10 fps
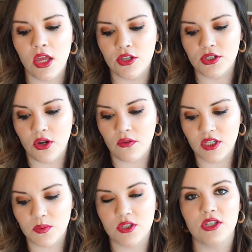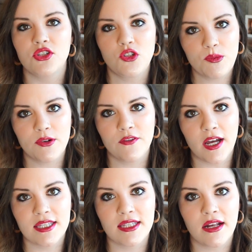So this was a super
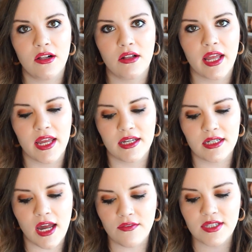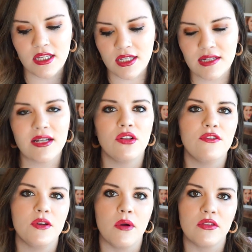fast sale, and I've seen these sell
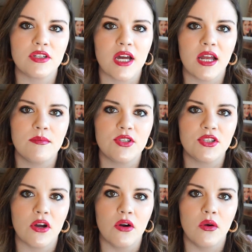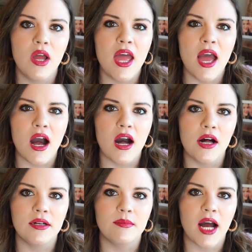a few other times, so
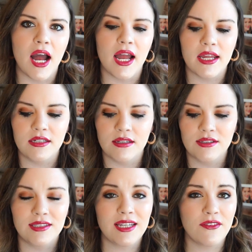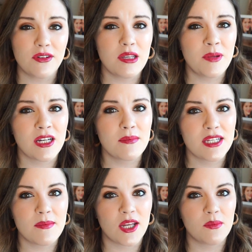I definitely pick up
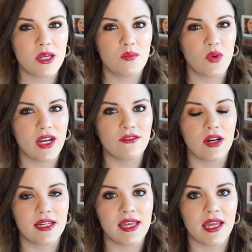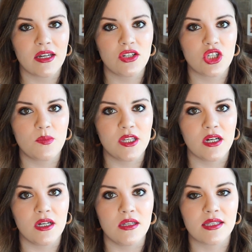Sam Edelman whenever I can, just
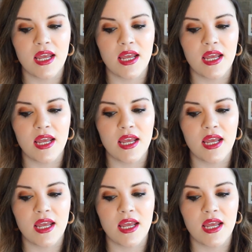because